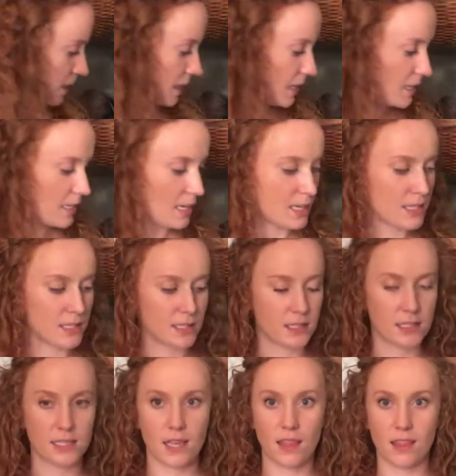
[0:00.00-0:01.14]
It
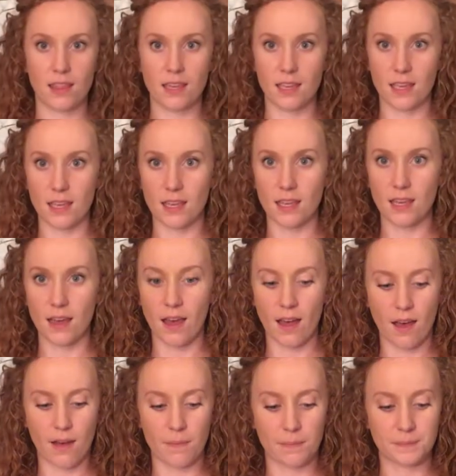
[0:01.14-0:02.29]
is the
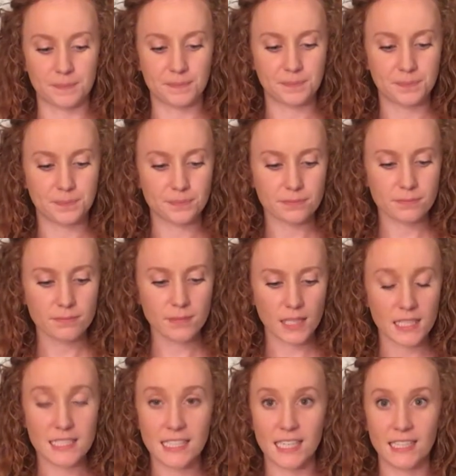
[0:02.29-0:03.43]

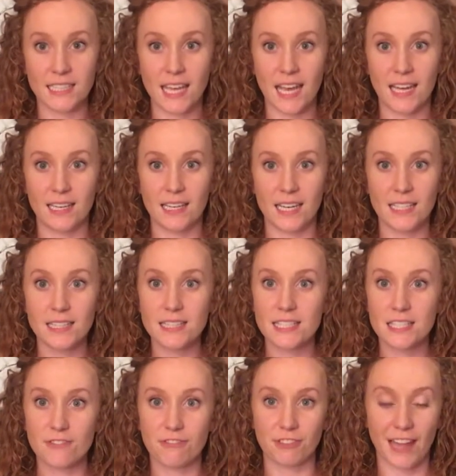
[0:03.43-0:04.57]
Tin Can
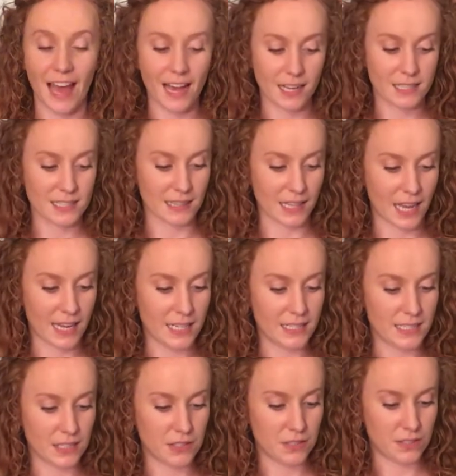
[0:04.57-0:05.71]
Knits Flax
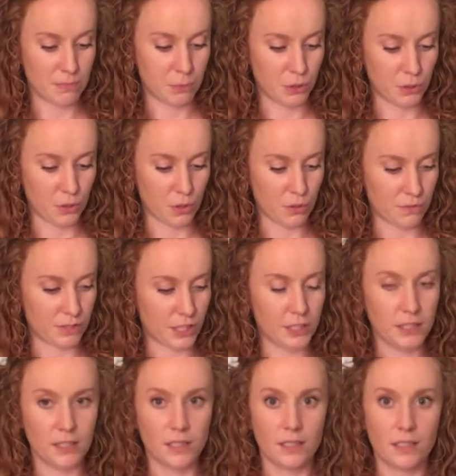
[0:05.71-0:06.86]
Light Pullover,